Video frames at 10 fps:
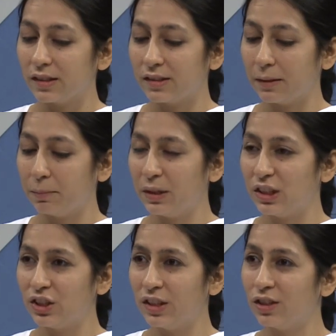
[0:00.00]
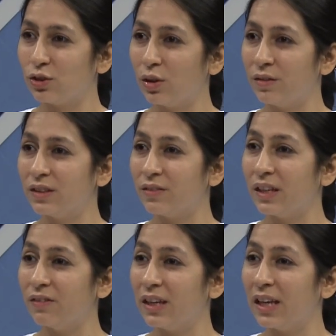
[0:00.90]
the separation is always
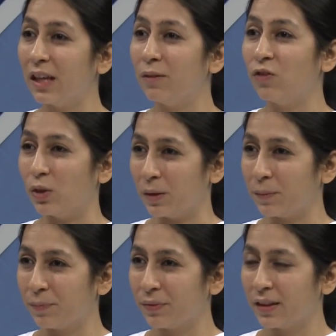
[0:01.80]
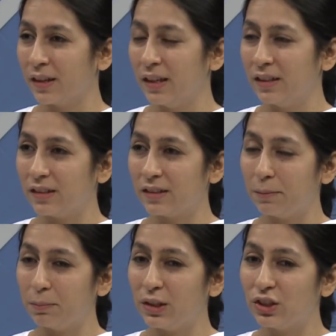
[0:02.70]
very, very helpful. The
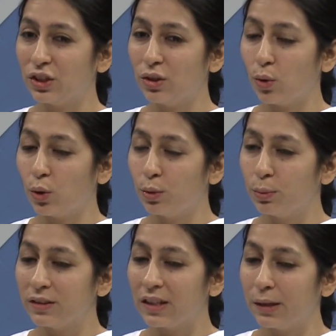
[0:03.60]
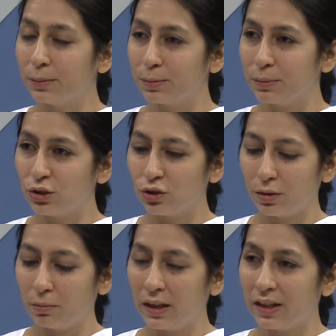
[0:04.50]
separation always helps me to
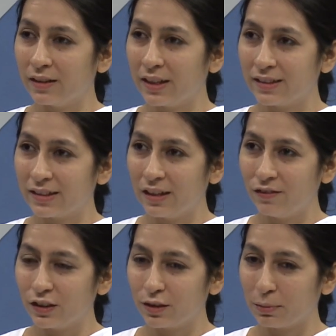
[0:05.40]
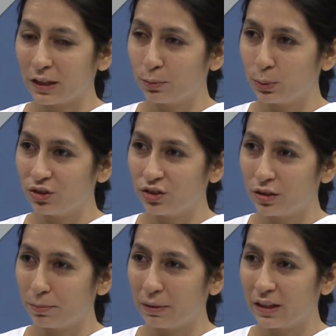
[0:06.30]
remain in that self-respect, which is
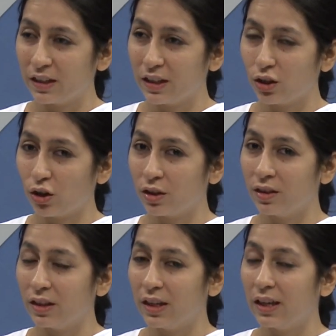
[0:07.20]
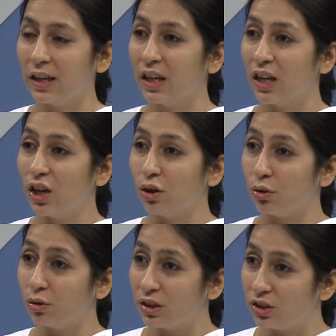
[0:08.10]
dependent on the
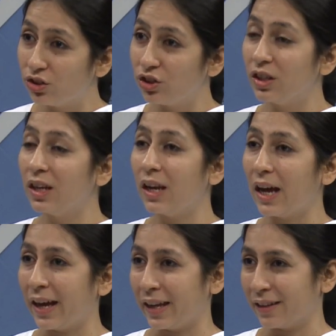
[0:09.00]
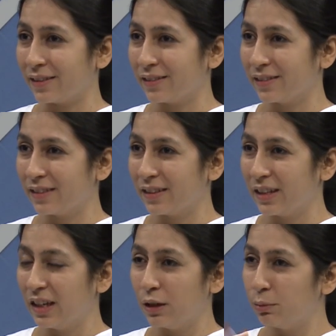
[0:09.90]
original I.
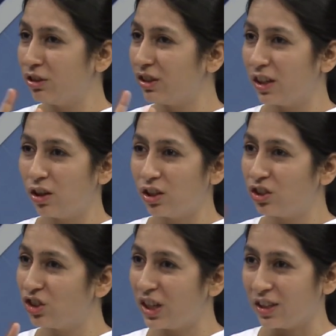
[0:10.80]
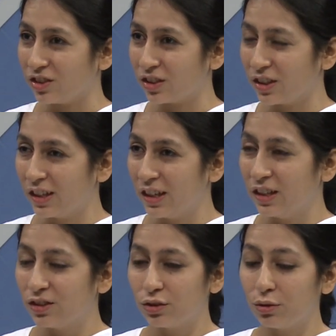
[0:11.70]
Which cannot change.
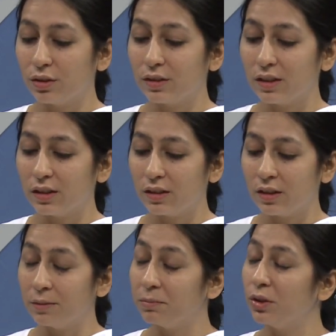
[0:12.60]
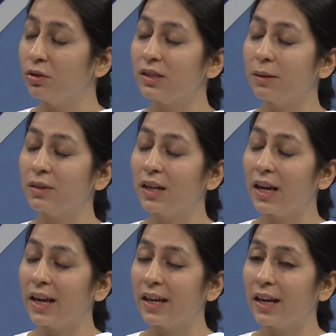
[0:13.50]
So, you know, something
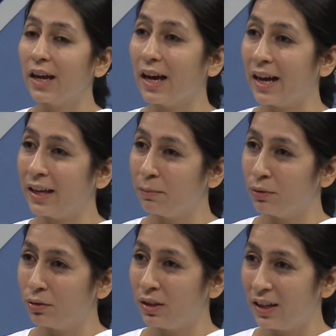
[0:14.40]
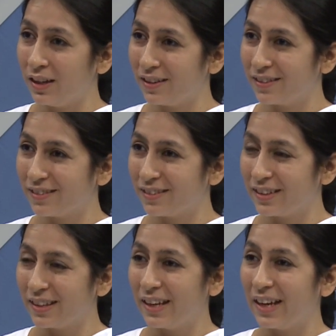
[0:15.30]
like I am unique,
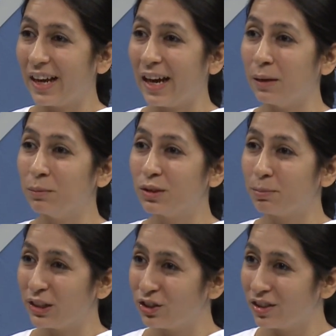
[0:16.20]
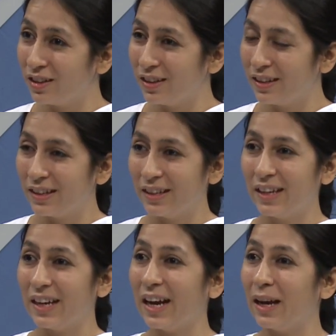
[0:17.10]
I am special,
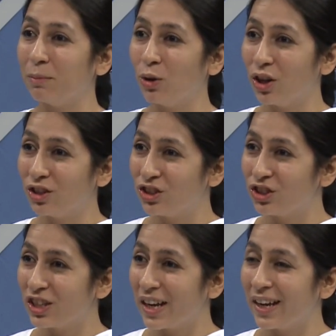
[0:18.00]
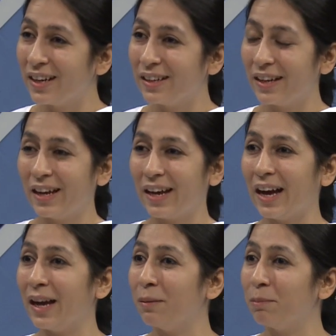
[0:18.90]
I am God's child,
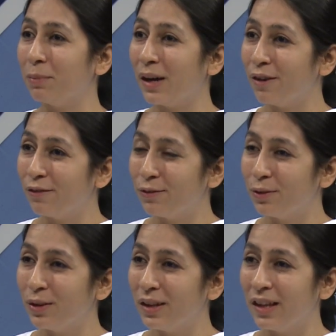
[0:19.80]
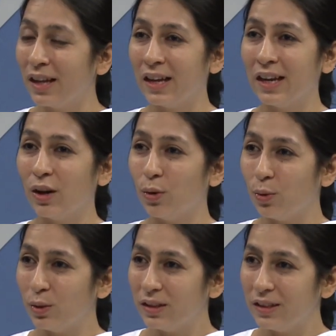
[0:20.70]
I am powerful.
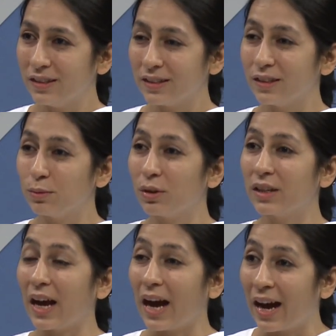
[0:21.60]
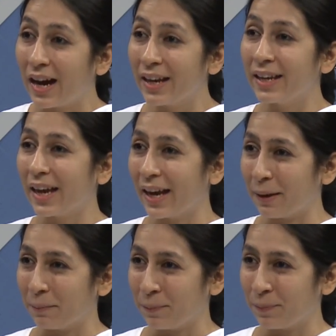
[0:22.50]
All this is what I
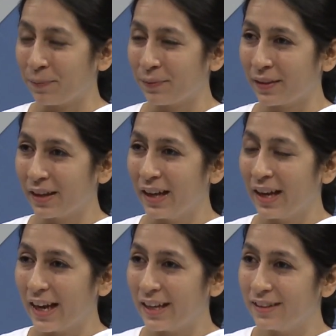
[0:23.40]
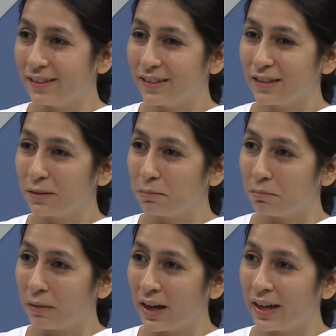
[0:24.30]
am. And this is
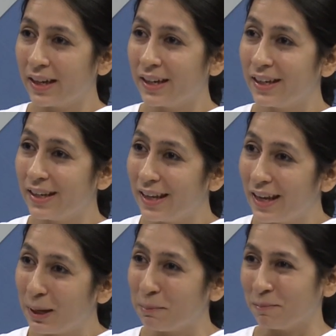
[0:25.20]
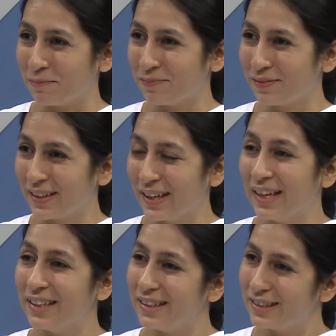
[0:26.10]
my name.
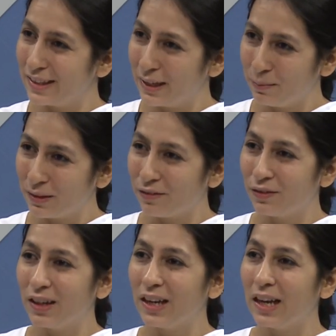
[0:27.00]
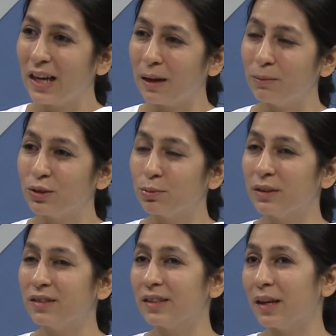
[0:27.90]
This name definitely comes
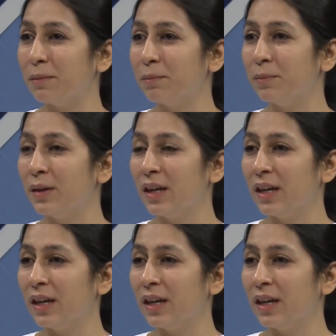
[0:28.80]
with some